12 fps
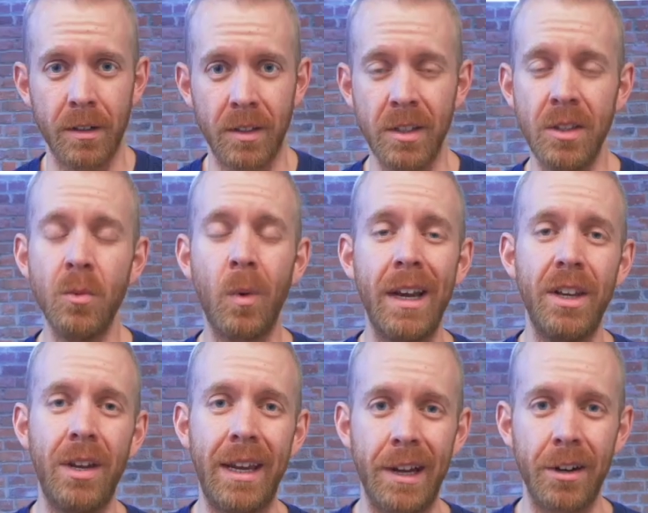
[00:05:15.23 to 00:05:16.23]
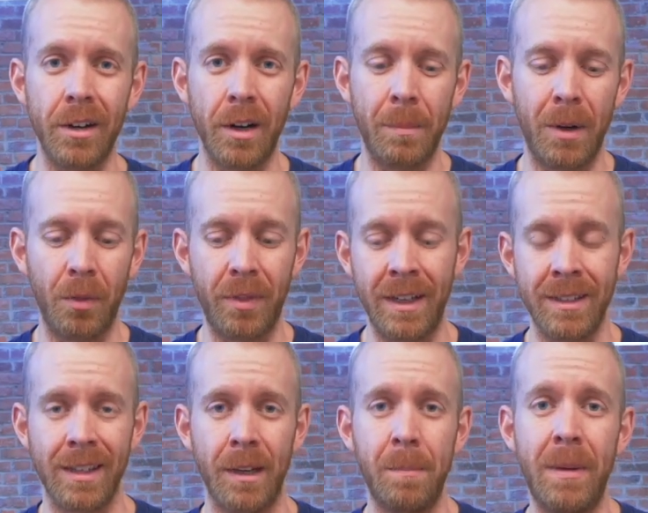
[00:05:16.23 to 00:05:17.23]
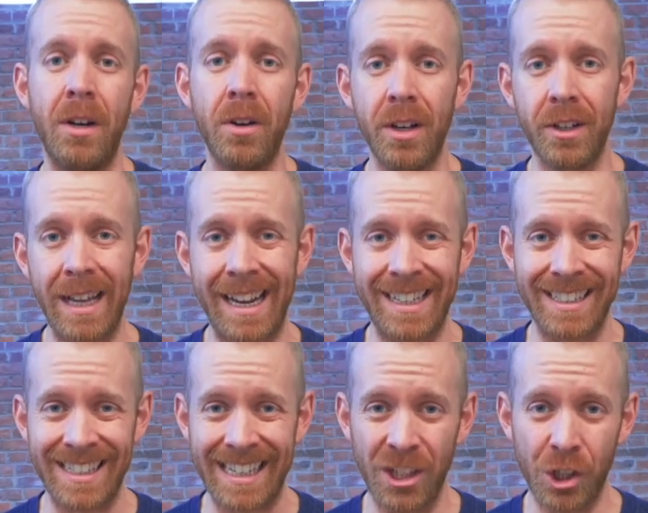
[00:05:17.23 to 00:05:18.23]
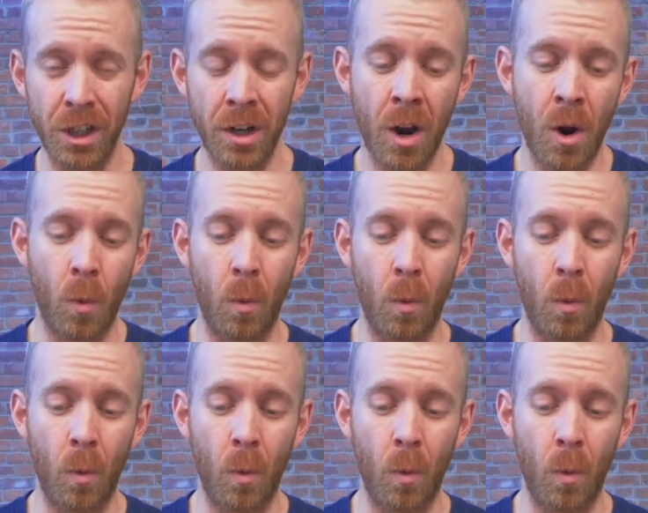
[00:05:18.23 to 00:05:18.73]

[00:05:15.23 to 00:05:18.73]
So this is why you hear about things like periodization,